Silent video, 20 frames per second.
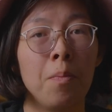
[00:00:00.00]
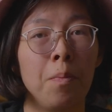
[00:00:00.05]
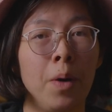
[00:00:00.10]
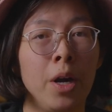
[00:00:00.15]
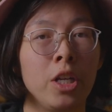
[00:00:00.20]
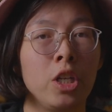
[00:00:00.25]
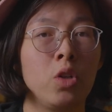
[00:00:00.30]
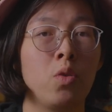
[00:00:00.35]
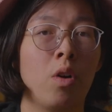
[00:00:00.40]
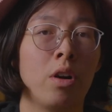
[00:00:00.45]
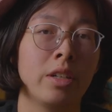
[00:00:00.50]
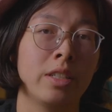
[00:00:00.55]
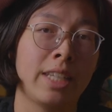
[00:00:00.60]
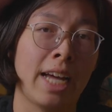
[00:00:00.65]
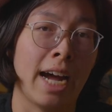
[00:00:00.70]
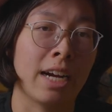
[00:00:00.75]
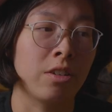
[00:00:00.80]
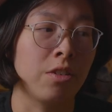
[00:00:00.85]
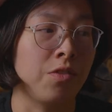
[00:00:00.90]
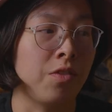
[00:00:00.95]
but you are
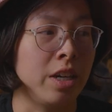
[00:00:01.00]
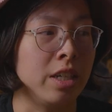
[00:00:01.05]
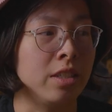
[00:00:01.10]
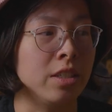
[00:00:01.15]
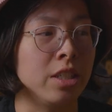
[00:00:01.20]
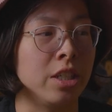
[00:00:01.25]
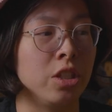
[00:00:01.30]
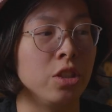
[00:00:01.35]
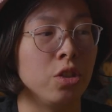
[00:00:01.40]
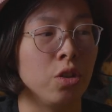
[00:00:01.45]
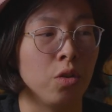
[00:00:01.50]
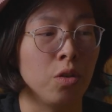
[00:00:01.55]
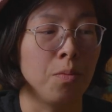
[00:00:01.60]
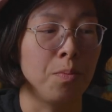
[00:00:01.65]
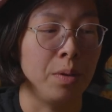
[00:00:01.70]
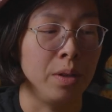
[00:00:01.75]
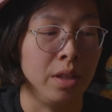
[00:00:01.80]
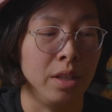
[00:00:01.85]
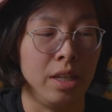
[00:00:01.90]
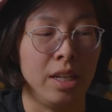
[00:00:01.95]
sacrificing
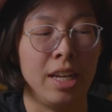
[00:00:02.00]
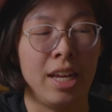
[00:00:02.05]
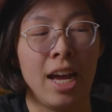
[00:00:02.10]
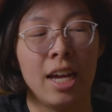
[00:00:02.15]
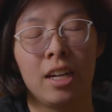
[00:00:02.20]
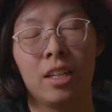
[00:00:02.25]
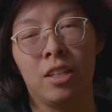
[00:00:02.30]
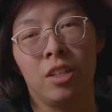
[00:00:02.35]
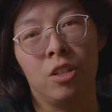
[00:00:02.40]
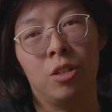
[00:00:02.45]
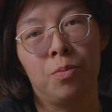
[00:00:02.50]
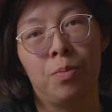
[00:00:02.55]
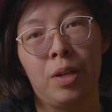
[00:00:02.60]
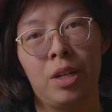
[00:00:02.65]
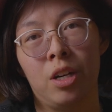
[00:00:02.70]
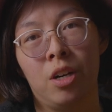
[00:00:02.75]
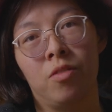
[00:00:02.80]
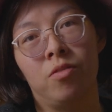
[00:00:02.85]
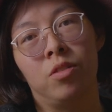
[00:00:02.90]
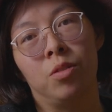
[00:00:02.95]
durability and a little
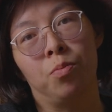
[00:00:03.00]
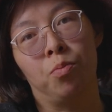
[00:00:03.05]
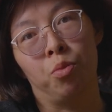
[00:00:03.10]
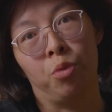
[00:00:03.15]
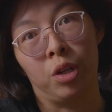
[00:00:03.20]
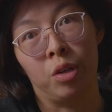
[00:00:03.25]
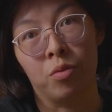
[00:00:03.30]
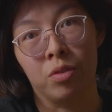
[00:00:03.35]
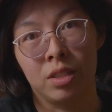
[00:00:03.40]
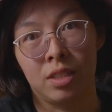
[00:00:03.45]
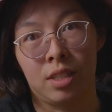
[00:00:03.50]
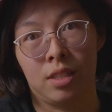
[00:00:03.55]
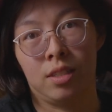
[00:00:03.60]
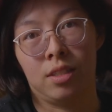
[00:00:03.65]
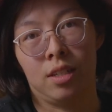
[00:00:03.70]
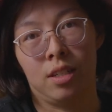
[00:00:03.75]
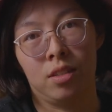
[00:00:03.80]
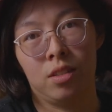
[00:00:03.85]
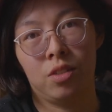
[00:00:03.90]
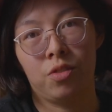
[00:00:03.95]
bit of debris
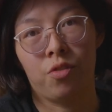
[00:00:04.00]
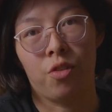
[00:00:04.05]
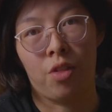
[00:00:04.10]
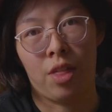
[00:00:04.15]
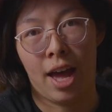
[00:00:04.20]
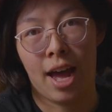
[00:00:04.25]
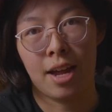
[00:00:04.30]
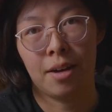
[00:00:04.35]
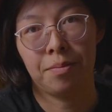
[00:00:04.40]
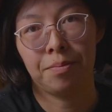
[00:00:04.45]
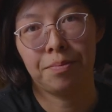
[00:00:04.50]
resistance for that.